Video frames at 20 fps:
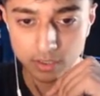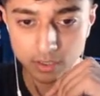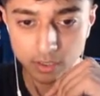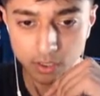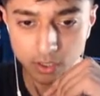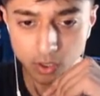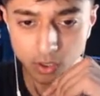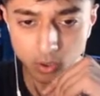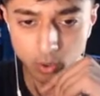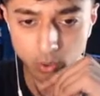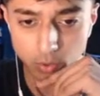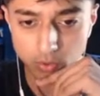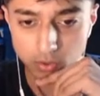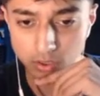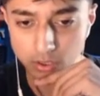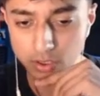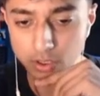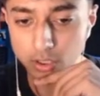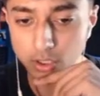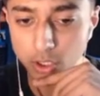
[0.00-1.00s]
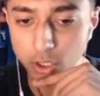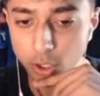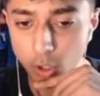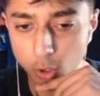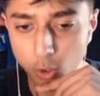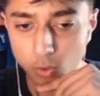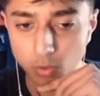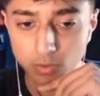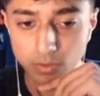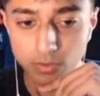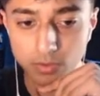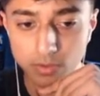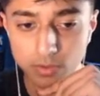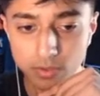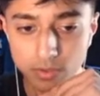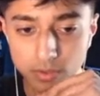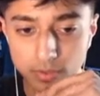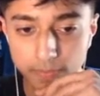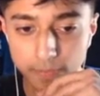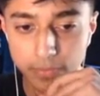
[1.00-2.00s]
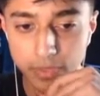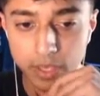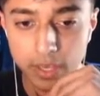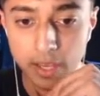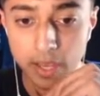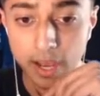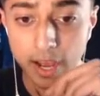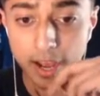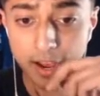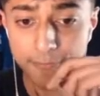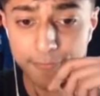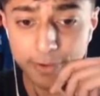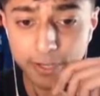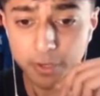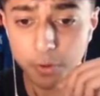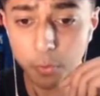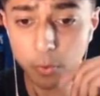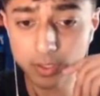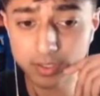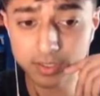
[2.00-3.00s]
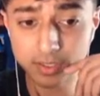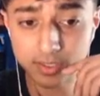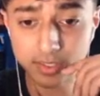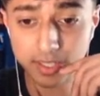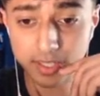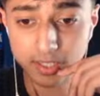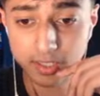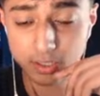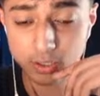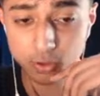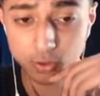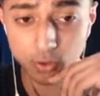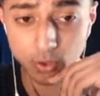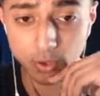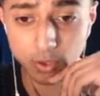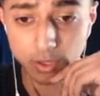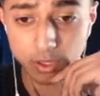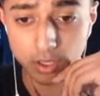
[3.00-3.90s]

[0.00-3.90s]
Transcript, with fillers: Oh no! I think he wants to take control